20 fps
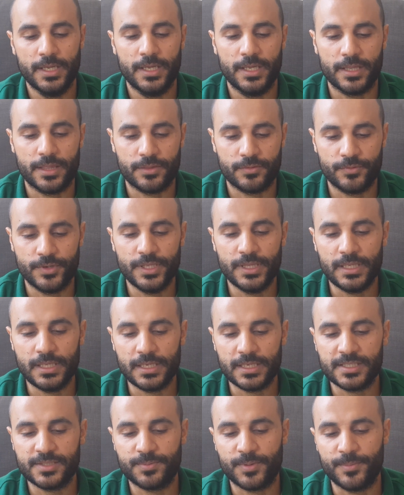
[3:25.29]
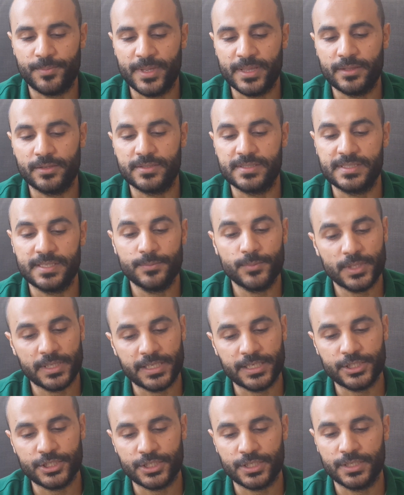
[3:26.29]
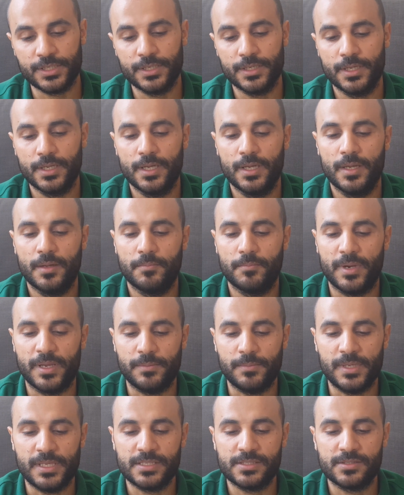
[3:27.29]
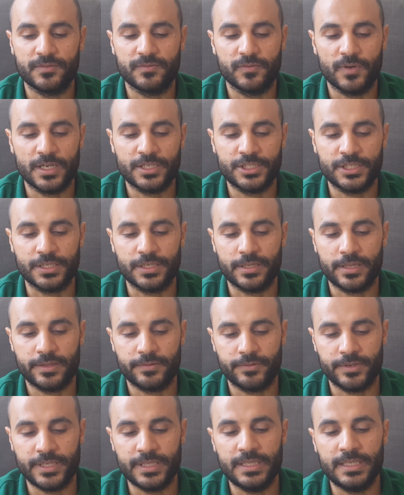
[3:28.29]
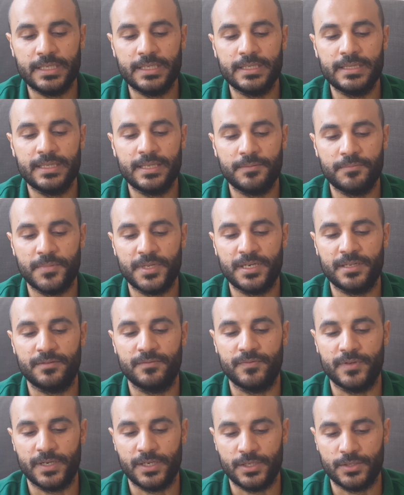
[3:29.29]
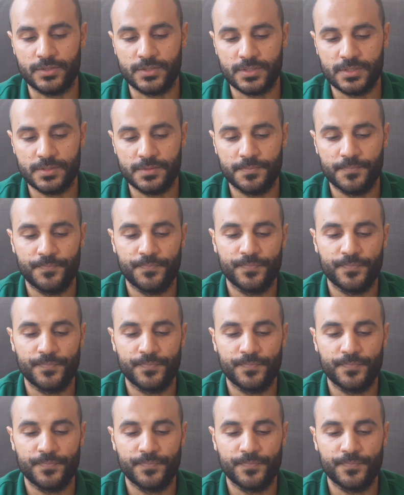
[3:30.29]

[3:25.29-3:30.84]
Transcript: a 3D experimental simulation by means of watching a 3D 10-minute videos